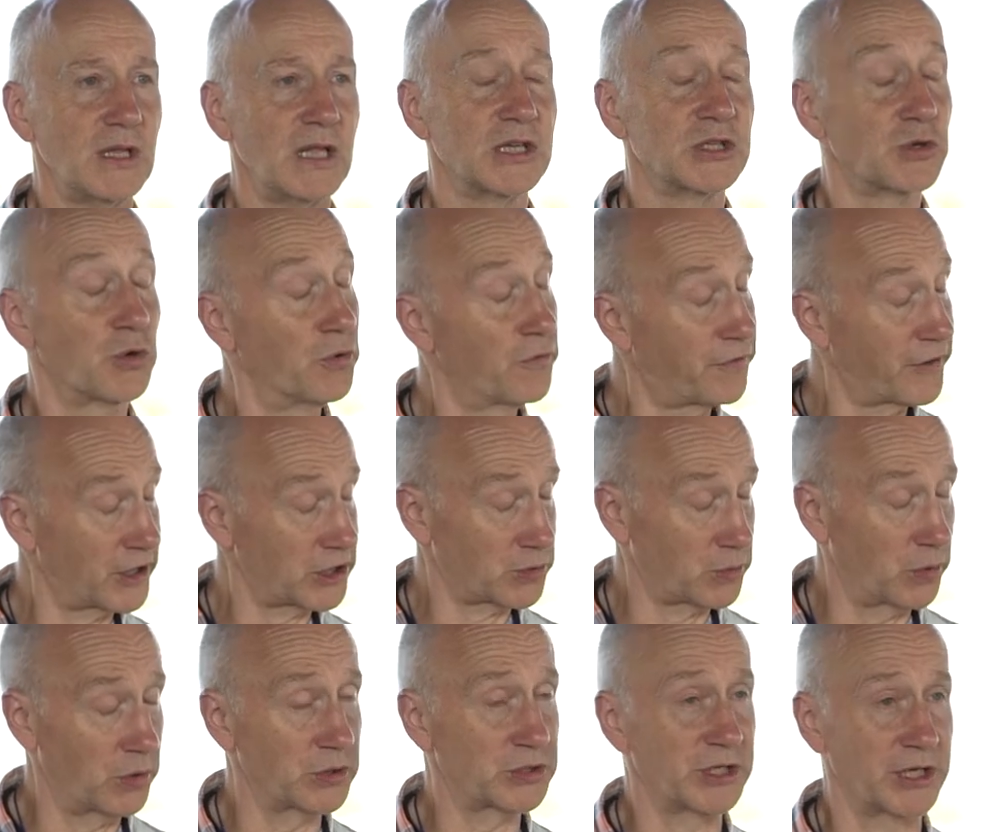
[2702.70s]
it's all fresh
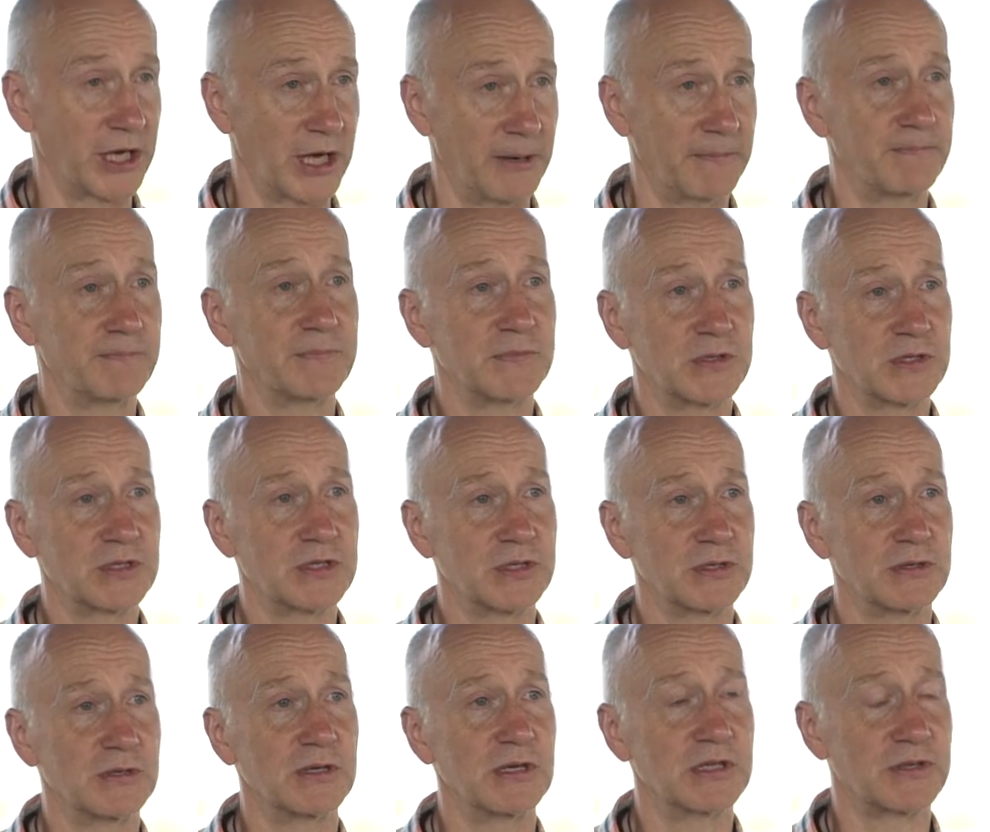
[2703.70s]
water, yeah.
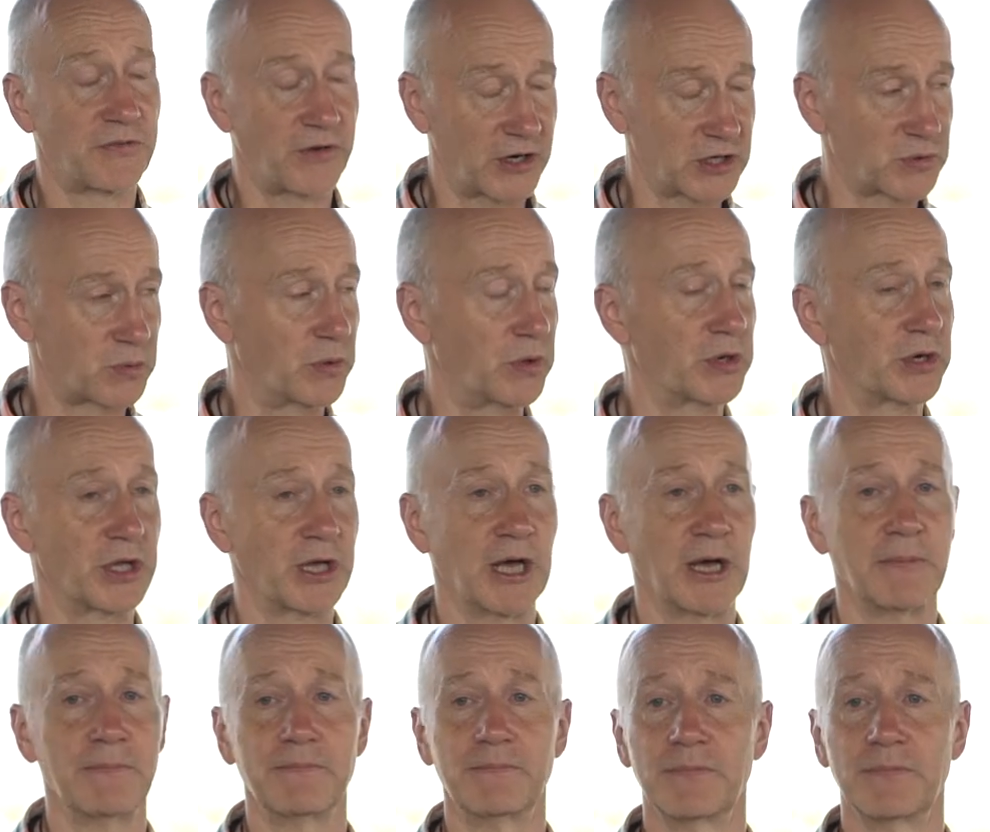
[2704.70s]
It's, fresh water, yeah.